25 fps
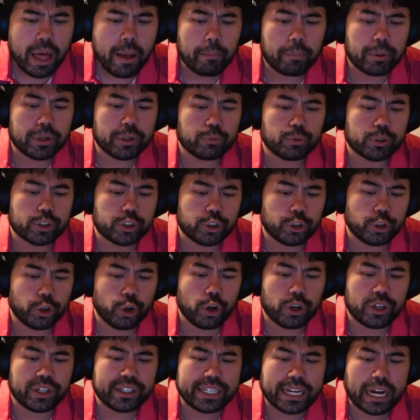but in
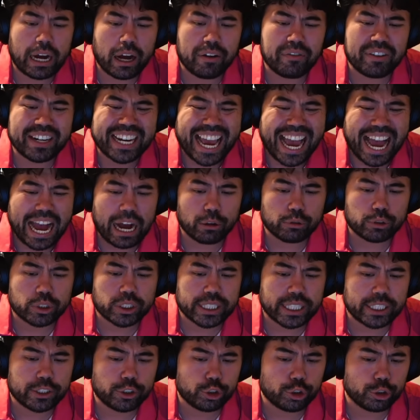return, now I have an
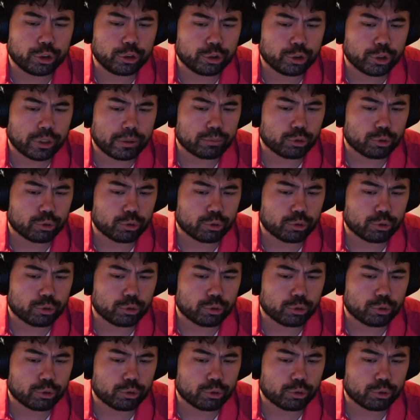outside juicer.